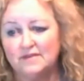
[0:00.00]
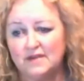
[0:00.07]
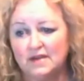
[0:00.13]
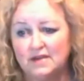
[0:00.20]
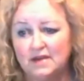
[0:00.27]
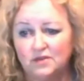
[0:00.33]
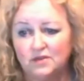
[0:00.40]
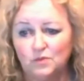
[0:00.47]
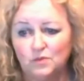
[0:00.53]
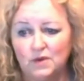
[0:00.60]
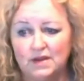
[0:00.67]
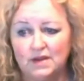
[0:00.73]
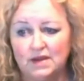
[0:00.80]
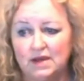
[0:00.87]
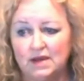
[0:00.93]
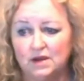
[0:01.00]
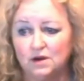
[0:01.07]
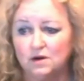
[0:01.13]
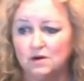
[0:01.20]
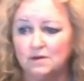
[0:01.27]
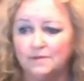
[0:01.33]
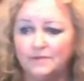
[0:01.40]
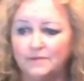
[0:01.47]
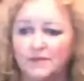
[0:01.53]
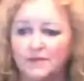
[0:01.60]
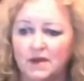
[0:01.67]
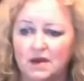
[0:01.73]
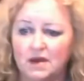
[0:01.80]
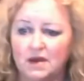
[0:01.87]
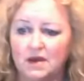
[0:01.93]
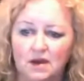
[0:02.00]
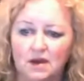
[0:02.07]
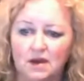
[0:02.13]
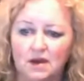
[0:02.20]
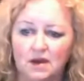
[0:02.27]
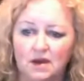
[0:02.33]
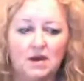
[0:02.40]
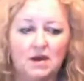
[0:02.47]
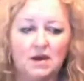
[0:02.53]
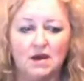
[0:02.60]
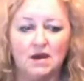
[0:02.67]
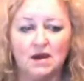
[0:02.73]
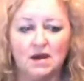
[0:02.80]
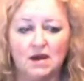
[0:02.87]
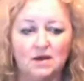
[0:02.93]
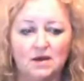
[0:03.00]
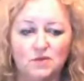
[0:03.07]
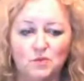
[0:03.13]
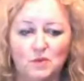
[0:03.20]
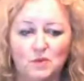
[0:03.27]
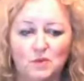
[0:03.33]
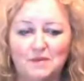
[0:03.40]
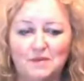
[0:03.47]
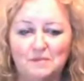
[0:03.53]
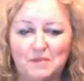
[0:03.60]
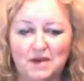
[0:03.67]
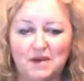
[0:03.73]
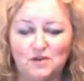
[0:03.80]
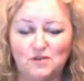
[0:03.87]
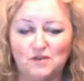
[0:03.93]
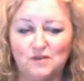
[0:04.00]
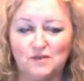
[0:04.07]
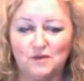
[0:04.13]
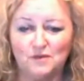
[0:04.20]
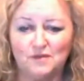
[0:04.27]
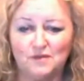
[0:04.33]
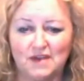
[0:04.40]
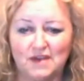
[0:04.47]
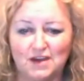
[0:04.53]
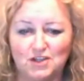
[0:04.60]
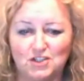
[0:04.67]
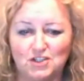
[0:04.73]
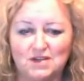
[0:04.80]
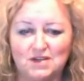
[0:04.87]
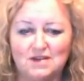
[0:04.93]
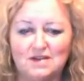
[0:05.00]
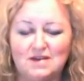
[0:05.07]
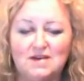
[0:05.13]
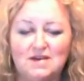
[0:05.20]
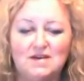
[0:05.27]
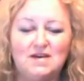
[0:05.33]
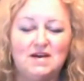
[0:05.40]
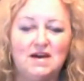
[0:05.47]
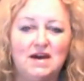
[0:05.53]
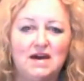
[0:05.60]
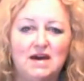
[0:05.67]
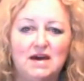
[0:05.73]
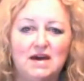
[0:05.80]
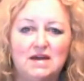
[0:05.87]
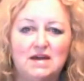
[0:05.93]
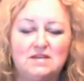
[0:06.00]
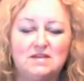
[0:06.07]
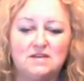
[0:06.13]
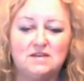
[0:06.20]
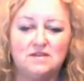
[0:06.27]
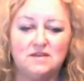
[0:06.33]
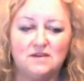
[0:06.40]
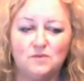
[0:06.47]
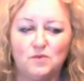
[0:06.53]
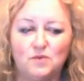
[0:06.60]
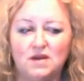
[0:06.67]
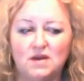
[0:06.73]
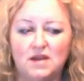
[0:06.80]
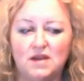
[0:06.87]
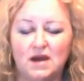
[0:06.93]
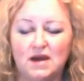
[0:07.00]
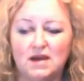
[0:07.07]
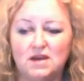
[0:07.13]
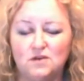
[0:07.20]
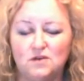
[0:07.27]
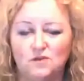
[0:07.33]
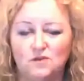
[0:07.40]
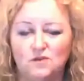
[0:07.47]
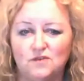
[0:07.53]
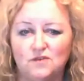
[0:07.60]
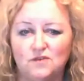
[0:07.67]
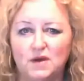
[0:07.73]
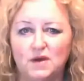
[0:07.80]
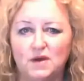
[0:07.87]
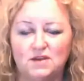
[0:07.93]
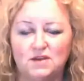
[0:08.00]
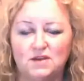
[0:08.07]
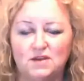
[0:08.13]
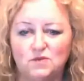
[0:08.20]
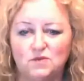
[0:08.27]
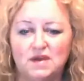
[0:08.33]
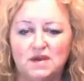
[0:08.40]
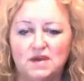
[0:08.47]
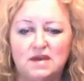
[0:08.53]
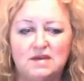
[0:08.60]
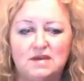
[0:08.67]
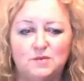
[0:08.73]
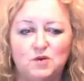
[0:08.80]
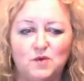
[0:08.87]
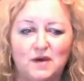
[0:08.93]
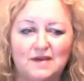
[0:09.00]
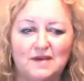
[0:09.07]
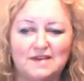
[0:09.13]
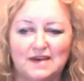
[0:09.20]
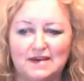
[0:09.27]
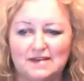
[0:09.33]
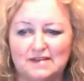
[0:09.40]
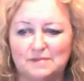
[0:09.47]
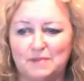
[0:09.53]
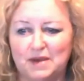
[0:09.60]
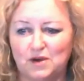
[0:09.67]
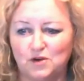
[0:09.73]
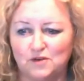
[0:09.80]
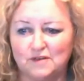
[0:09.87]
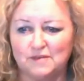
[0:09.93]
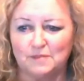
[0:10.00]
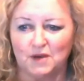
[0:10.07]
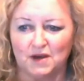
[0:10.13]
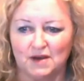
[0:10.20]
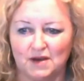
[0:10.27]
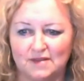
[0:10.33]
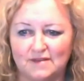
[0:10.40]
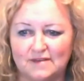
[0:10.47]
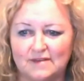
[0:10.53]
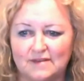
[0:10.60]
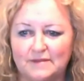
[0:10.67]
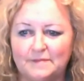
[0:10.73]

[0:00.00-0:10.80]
this is another one here, the Women's Speakers Association, and this one I use when I do the WSA speaker spots.